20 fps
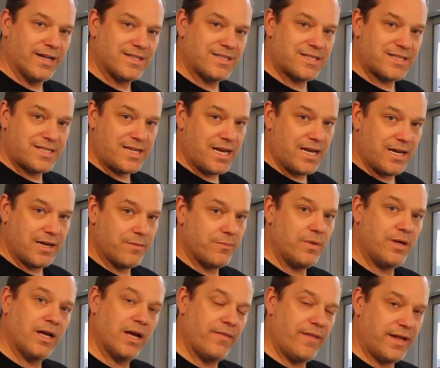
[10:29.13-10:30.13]
and
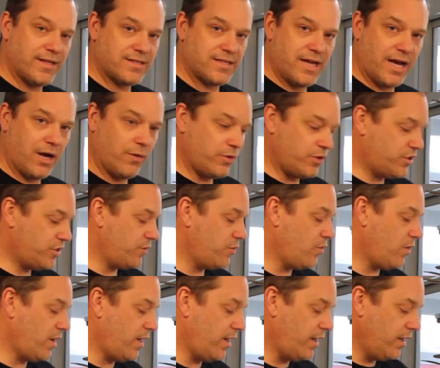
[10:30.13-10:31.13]
steam, and that's not what
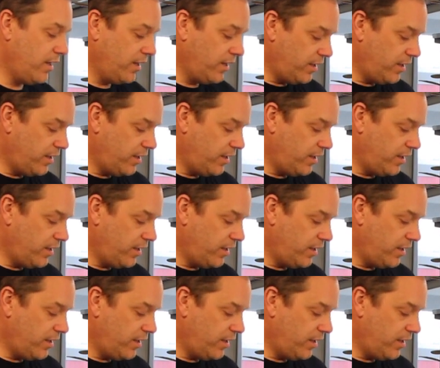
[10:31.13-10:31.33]
you want.